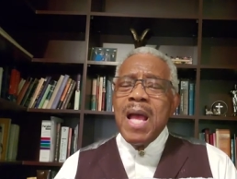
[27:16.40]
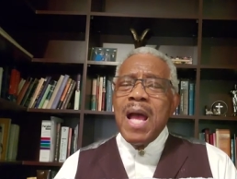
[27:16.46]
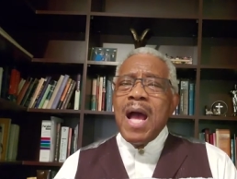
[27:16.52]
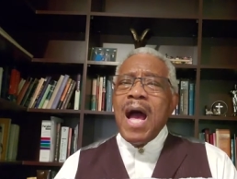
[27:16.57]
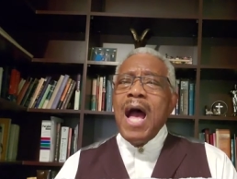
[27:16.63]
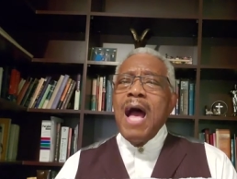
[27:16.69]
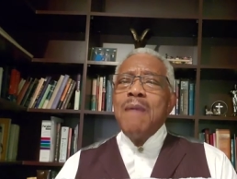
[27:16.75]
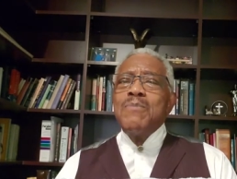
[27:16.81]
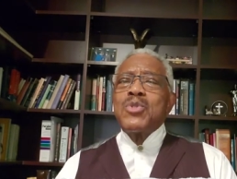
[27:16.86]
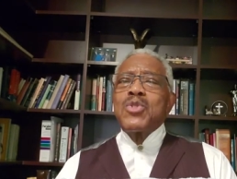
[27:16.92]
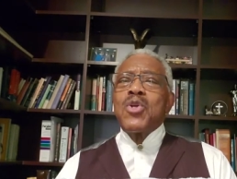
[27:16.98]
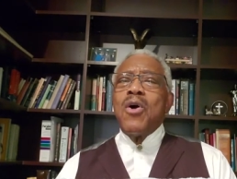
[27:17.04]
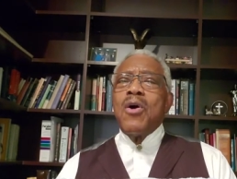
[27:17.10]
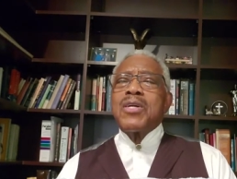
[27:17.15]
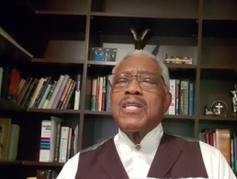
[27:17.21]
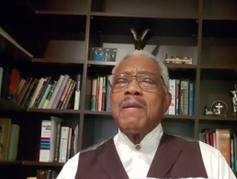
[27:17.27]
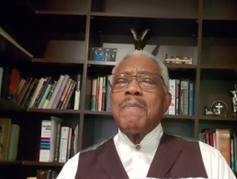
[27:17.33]
I'm
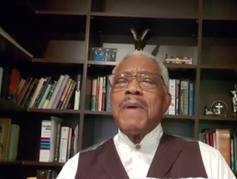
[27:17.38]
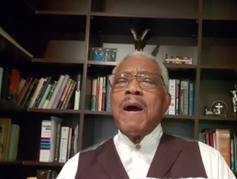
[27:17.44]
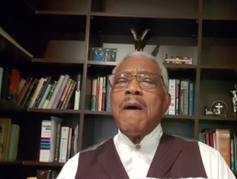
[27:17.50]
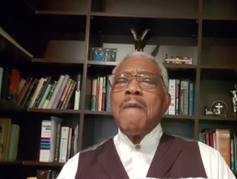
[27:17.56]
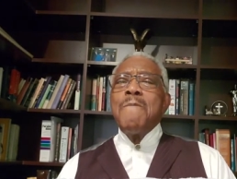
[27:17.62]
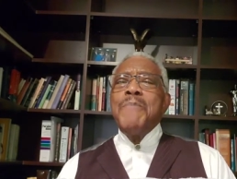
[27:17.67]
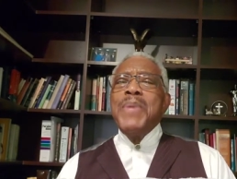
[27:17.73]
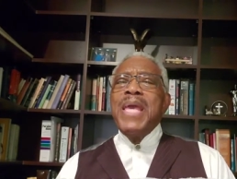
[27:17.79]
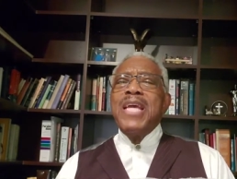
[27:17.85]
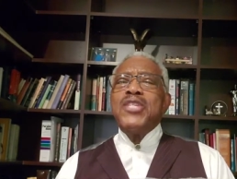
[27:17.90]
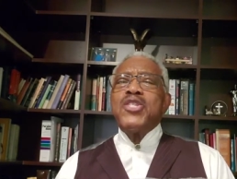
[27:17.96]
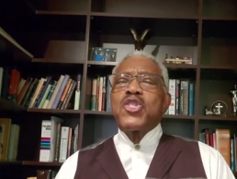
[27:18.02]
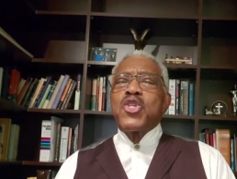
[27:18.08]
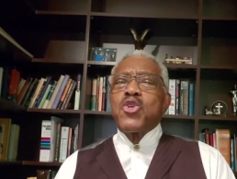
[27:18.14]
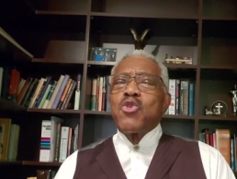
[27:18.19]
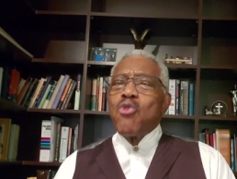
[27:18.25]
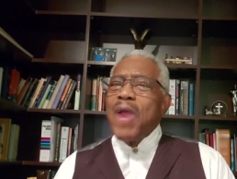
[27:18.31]
talking about being
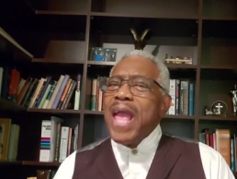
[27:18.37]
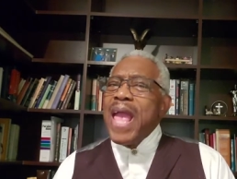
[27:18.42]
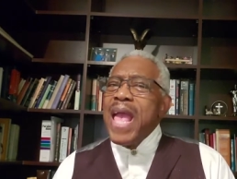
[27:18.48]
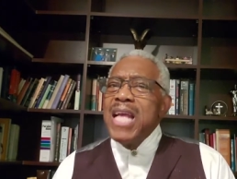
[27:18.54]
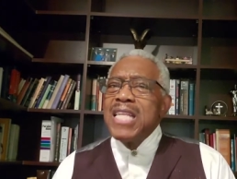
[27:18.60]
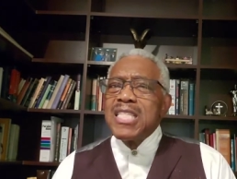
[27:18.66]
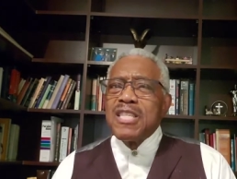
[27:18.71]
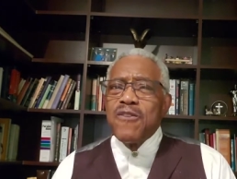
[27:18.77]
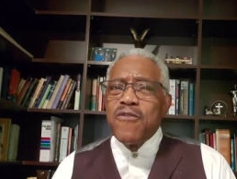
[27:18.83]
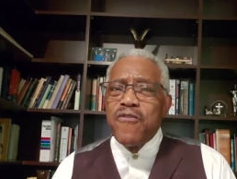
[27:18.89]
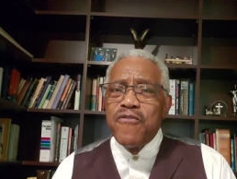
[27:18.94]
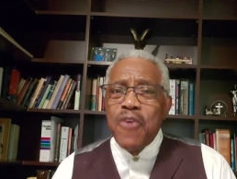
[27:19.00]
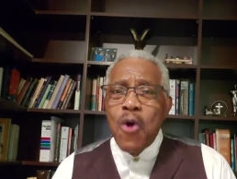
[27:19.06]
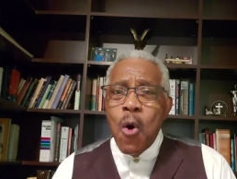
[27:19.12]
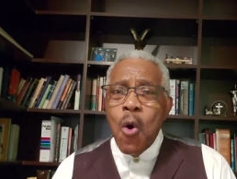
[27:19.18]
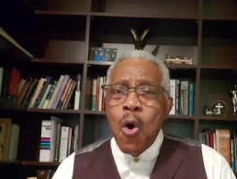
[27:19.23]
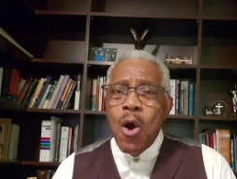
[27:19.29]

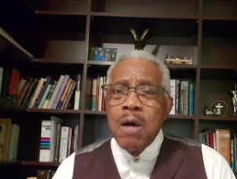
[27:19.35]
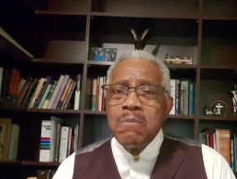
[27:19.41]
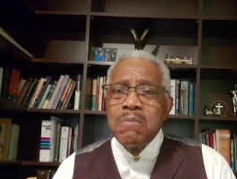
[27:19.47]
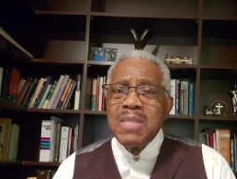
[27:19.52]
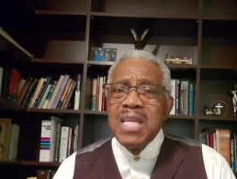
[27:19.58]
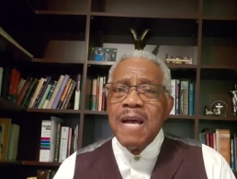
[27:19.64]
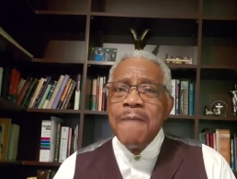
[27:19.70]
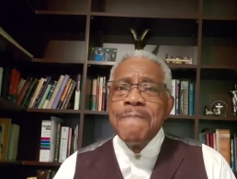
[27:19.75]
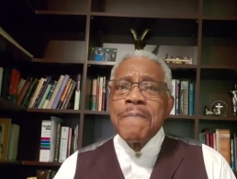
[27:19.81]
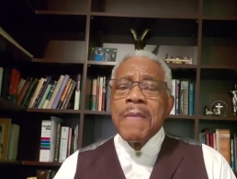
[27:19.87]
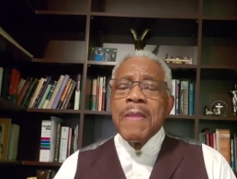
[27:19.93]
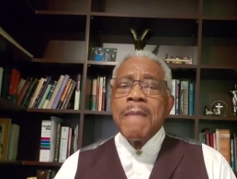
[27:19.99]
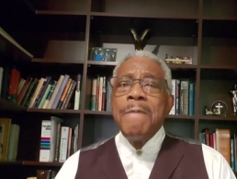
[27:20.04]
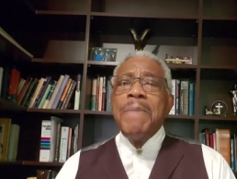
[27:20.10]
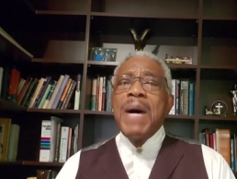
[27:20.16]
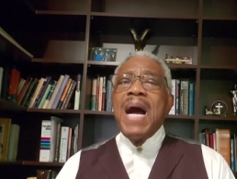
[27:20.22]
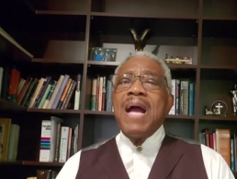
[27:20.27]
transformed
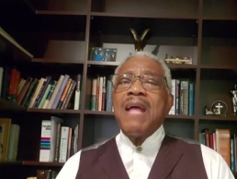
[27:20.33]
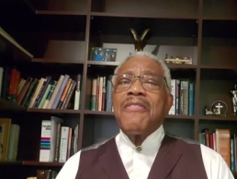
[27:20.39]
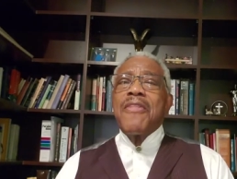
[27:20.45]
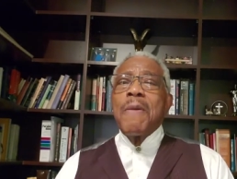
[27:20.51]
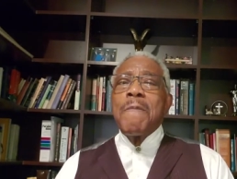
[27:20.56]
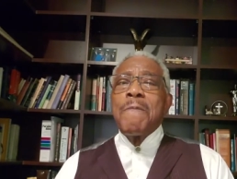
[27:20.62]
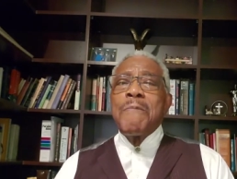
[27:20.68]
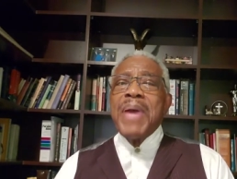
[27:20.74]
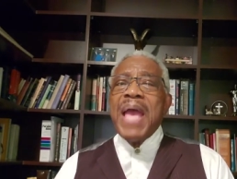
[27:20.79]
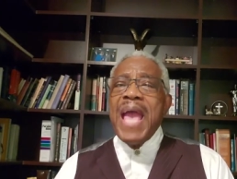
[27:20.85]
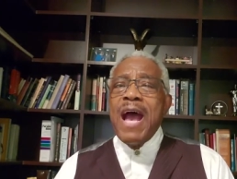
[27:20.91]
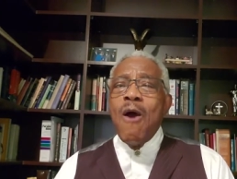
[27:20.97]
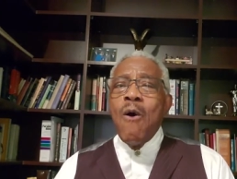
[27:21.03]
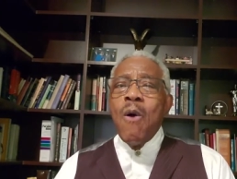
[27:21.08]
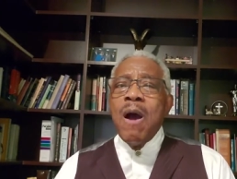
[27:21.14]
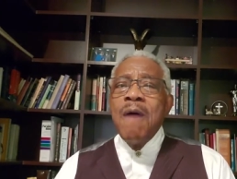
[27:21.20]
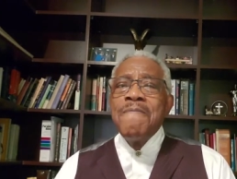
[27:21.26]
by the
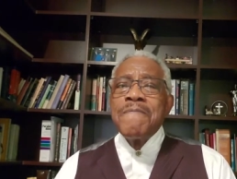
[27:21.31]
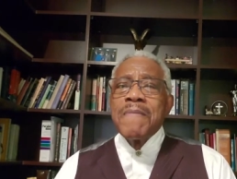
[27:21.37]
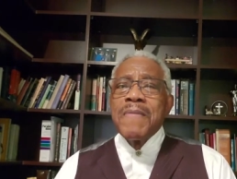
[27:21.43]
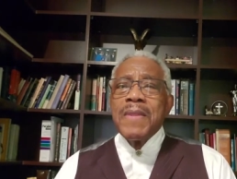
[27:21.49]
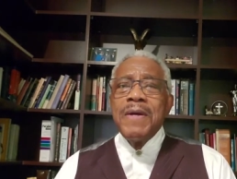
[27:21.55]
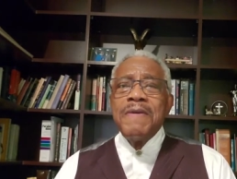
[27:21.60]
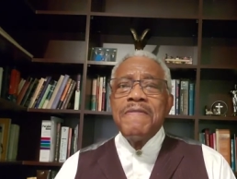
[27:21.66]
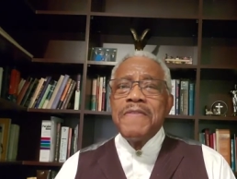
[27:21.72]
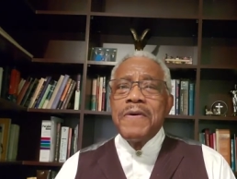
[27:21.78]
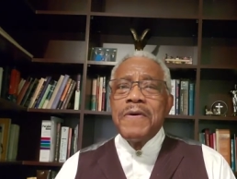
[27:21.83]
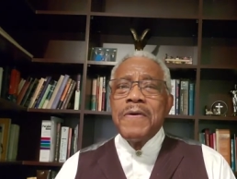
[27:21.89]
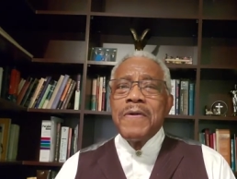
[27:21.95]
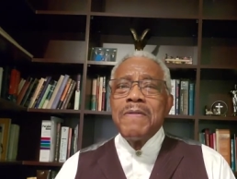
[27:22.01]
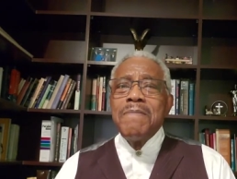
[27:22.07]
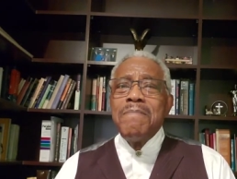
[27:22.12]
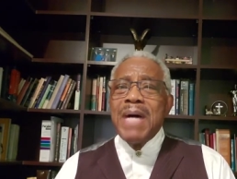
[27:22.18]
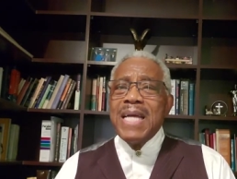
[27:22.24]
power of
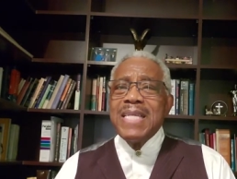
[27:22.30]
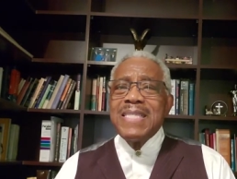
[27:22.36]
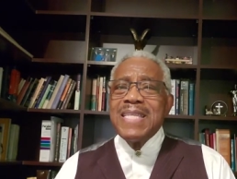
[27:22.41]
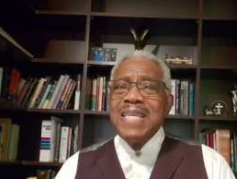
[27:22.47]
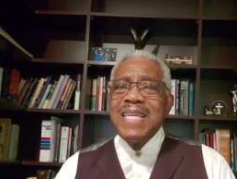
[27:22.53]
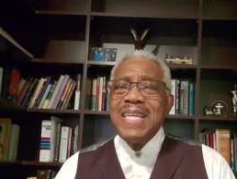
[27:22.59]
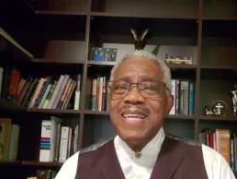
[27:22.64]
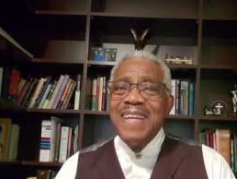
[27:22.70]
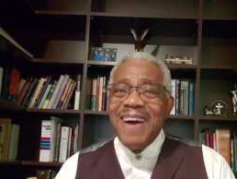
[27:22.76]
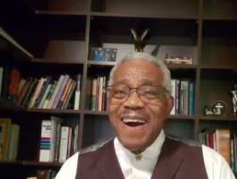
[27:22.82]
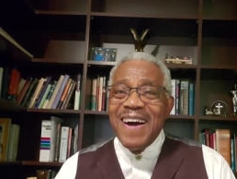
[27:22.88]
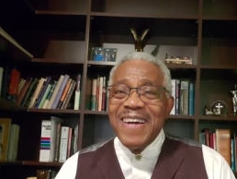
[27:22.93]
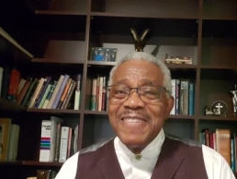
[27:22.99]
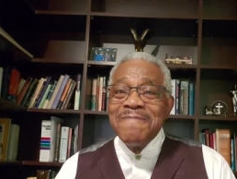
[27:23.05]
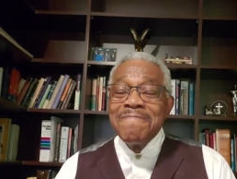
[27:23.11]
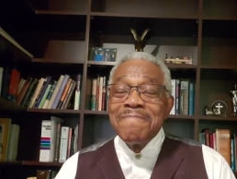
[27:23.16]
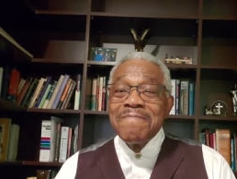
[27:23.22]
Almighty God.
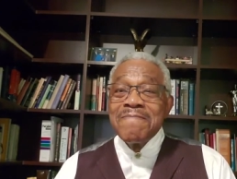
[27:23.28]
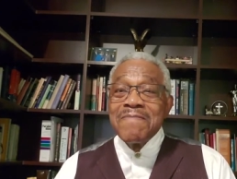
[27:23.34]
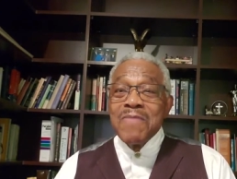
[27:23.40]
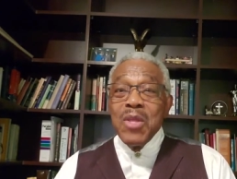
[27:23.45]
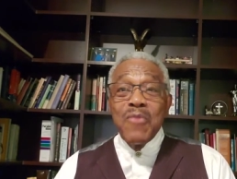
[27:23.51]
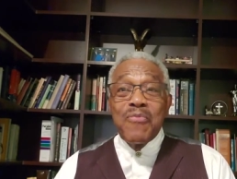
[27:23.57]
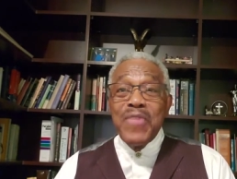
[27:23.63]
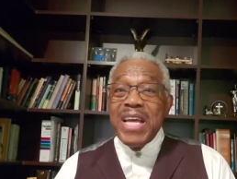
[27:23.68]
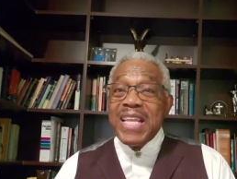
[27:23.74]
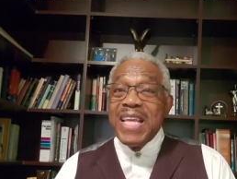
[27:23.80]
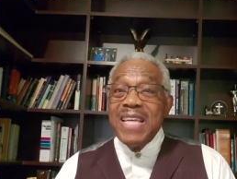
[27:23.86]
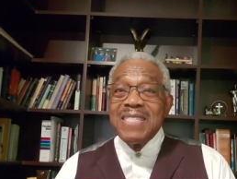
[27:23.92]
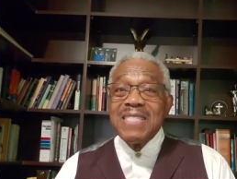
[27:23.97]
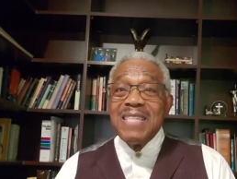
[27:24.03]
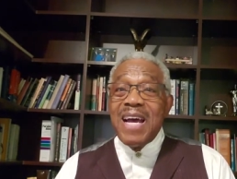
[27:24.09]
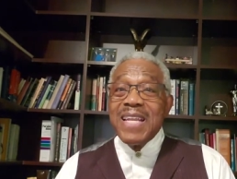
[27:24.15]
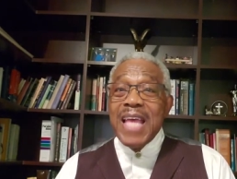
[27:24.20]
If that
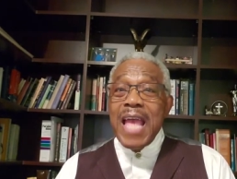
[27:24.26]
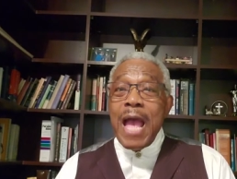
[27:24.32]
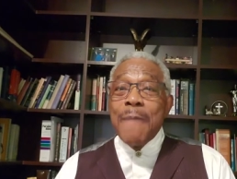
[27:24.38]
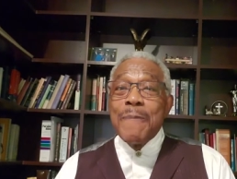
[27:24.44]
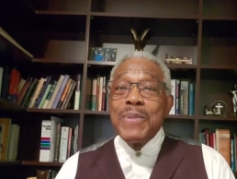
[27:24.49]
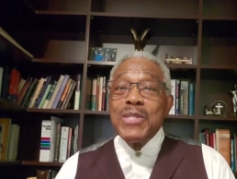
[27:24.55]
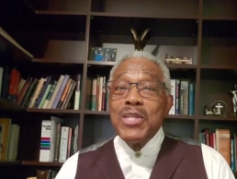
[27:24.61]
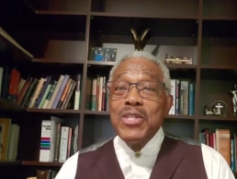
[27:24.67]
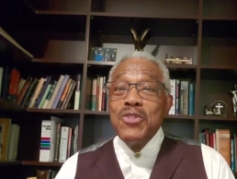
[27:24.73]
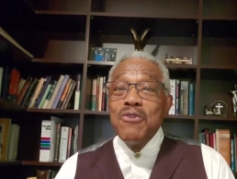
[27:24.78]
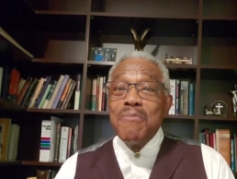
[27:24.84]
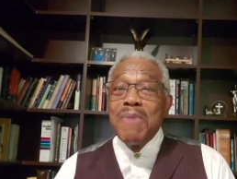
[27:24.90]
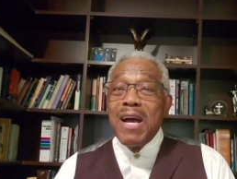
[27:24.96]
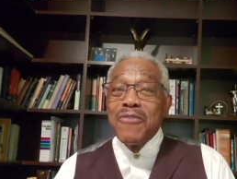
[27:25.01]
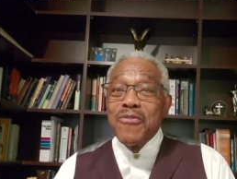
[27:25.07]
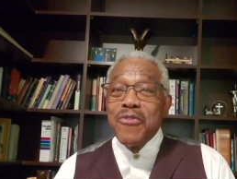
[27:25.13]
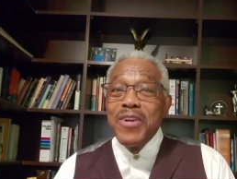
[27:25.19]
has not happened to you,
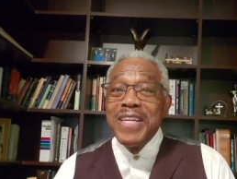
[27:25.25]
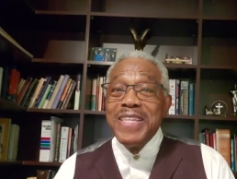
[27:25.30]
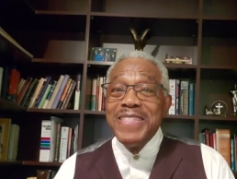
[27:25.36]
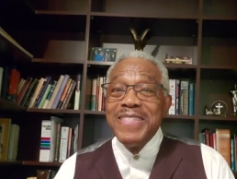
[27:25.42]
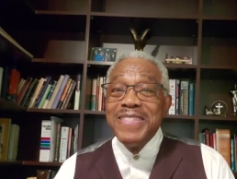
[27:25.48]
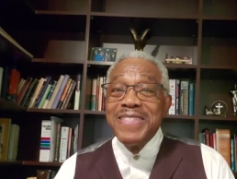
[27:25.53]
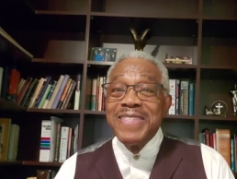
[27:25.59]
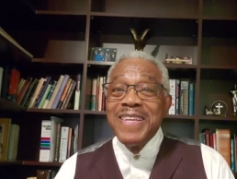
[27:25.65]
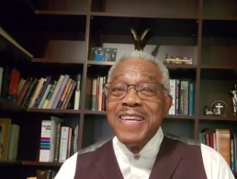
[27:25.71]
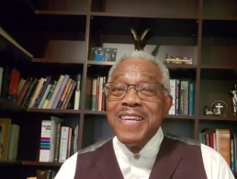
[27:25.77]
my friends,